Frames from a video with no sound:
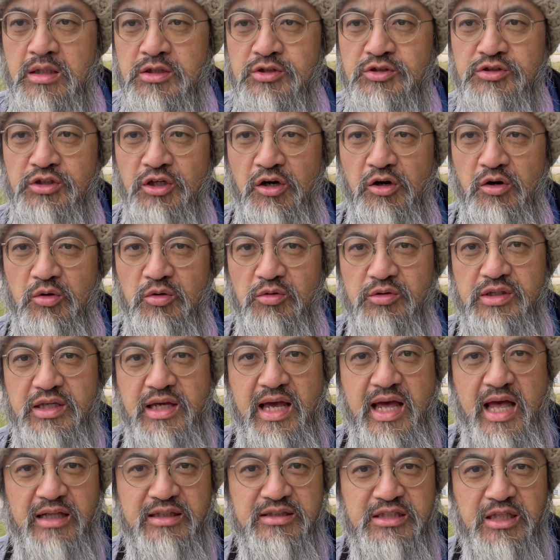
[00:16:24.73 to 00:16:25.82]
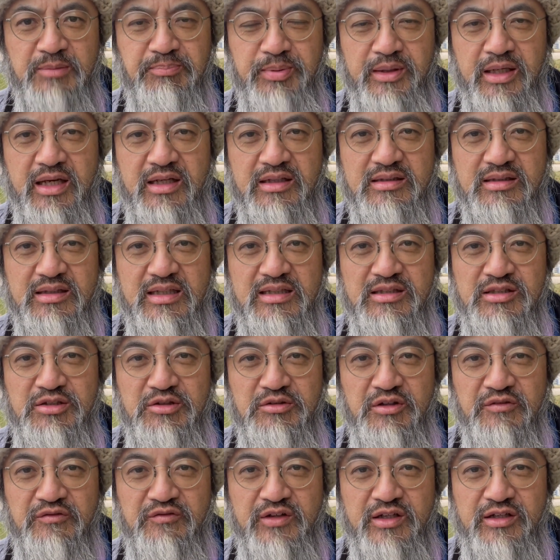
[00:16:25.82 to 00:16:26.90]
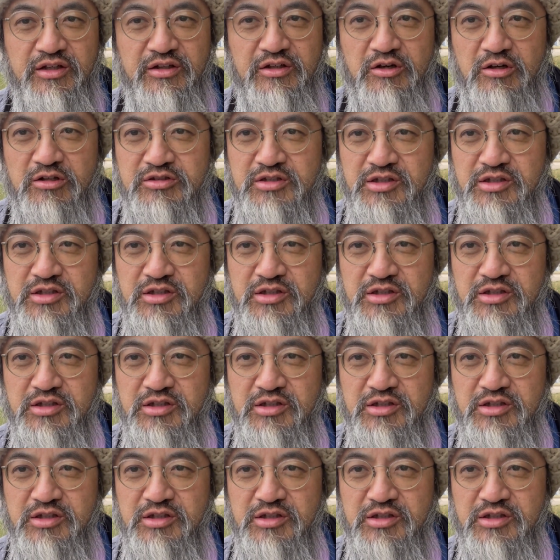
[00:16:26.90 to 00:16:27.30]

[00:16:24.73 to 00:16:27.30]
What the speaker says: So yeah, dipping it into the vinegar